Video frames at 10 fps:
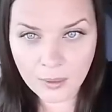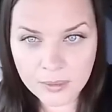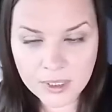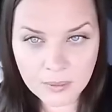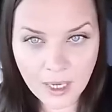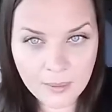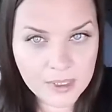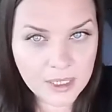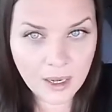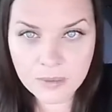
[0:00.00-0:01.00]

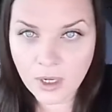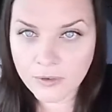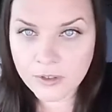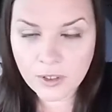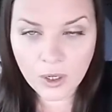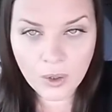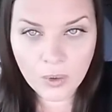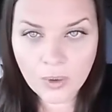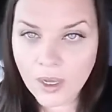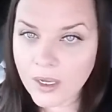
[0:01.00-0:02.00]
Sometimes it comes off
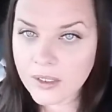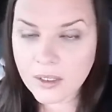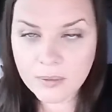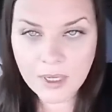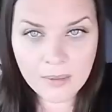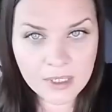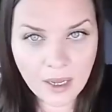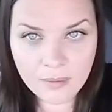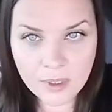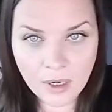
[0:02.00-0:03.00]
slow, sometimes it
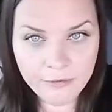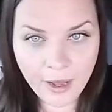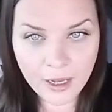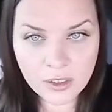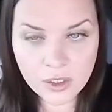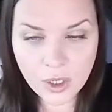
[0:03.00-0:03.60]
comes off fast.